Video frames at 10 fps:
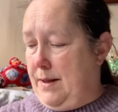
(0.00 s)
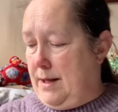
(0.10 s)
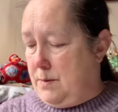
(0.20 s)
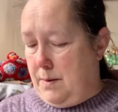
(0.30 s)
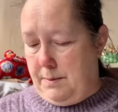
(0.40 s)

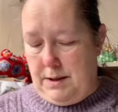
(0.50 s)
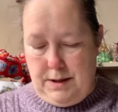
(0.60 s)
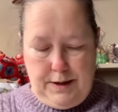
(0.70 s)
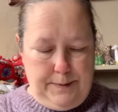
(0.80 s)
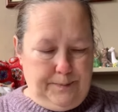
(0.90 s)
that's what I'm going to
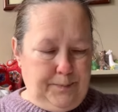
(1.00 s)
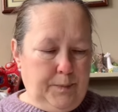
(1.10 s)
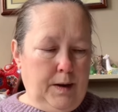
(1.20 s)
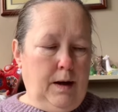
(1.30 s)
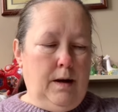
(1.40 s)
do.
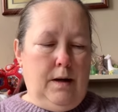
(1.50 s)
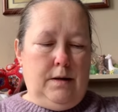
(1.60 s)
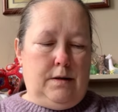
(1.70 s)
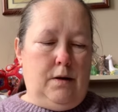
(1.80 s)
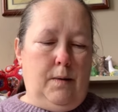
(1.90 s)

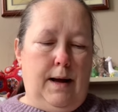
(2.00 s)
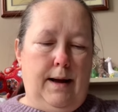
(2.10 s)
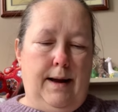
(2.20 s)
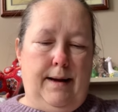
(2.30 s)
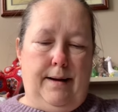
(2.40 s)
So I
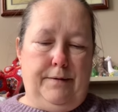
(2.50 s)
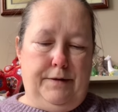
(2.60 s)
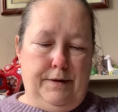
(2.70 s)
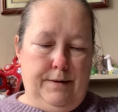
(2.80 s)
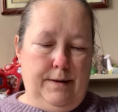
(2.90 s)
have
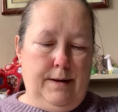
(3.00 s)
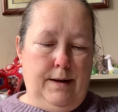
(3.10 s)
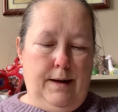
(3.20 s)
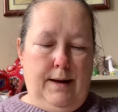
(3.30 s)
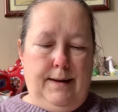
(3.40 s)

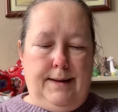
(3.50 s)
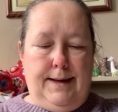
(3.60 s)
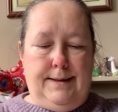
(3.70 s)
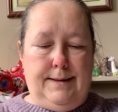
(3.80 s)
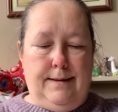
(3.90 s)

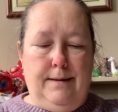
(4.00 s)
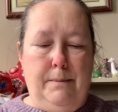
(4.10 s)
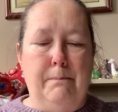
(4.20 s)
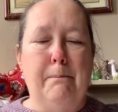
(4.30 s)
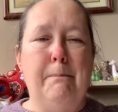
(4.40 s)
this
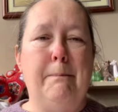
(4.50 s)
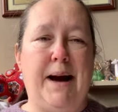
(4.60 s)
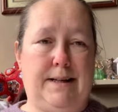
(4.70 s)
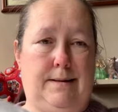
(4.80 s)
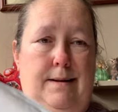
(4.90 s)

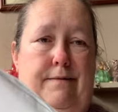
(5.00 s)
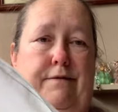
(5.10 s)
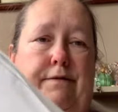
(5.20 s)
massive,